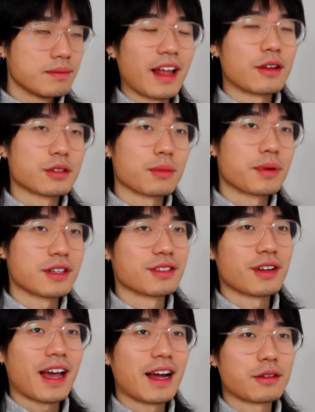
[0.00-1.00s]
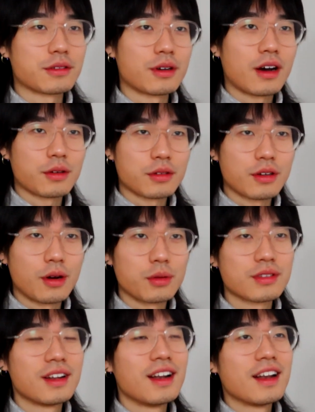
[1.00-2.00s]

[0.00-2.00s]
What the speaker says: And also personally, I don't know how to code.